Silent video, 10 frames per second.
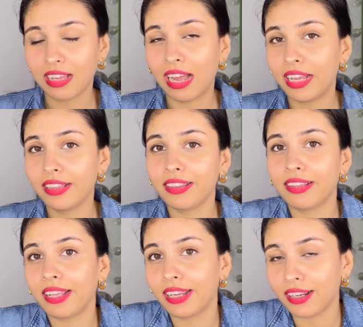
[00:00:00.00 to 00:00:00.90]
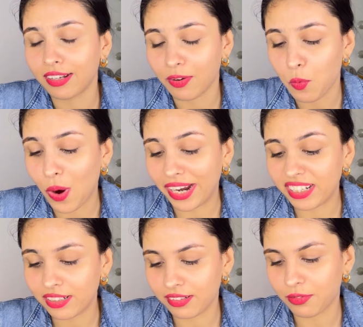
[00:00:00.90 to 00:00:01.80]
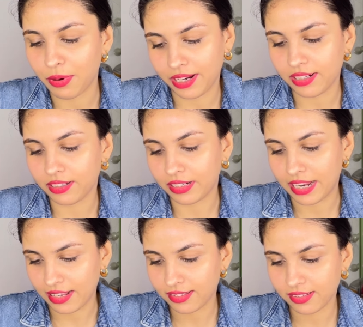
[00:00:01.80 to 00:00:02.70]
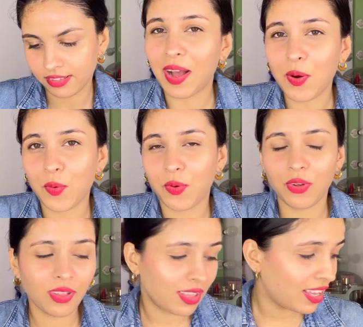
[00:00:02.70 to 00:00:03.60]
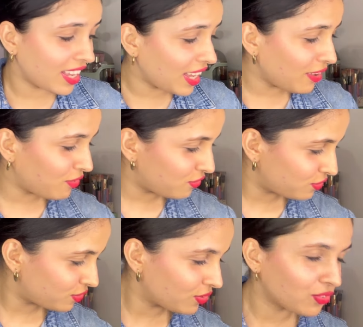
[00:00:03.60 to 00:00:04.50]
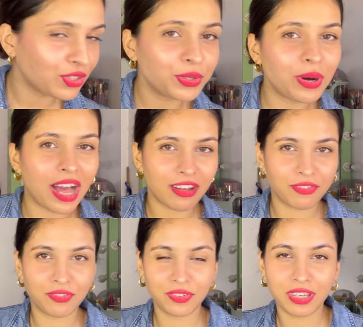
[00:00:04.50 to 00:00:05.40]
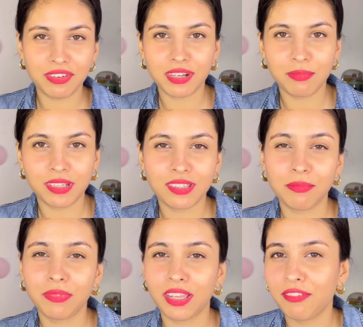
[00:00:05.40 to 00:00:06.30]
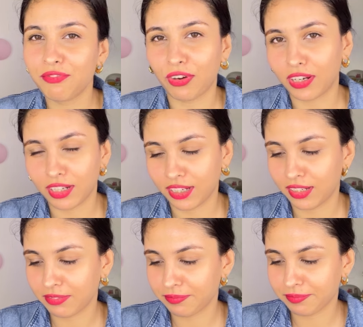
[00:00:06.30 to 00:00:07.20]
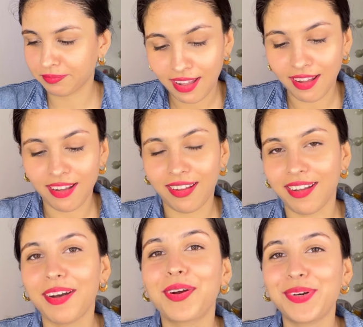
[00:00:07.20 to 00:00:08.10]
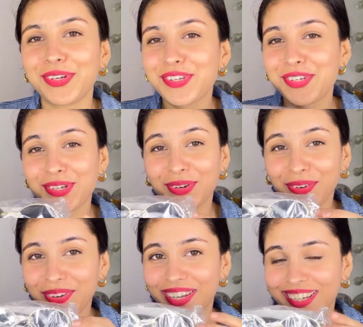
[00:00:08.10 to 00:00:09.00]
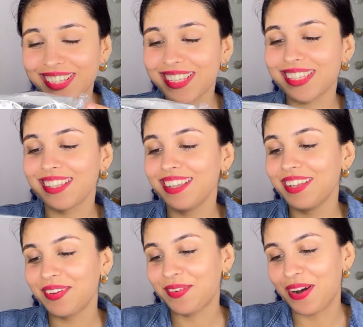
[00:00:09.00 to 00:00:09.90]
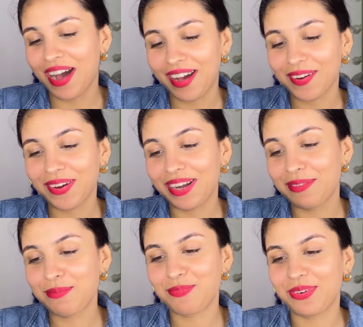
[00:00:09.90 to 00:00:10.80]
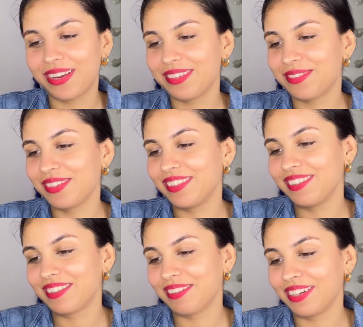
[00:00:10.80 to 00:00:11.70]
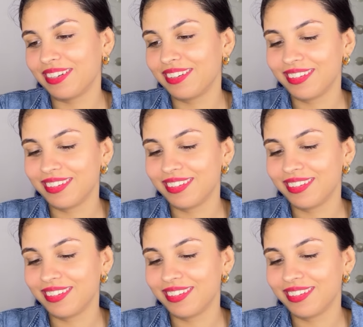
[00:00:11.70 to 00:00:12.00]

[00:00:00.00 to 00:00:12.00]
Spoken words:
I think, wild guess. Now, if you have given me something funky, good choice. Wow, I'm impressed with this one.